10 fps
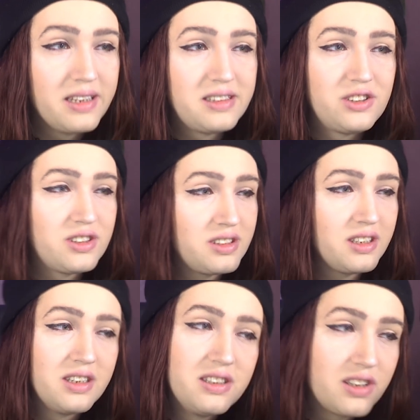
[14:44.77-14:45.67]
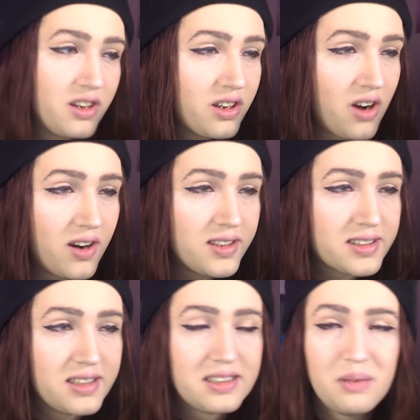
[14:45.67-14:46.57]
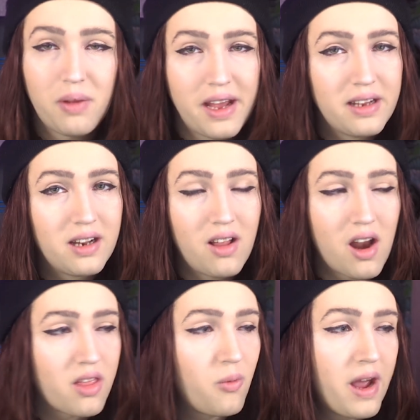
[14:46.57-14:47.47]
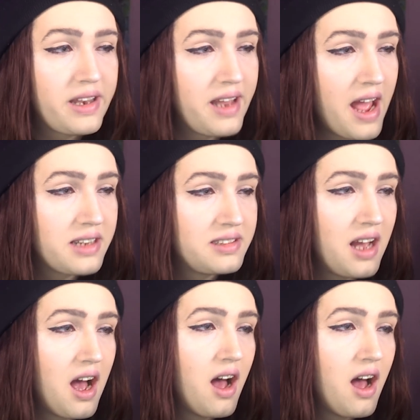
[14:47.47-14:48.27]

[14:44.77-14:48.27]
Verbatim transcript: It's just, it's a good card. It's going to see play in a lot of the white decks.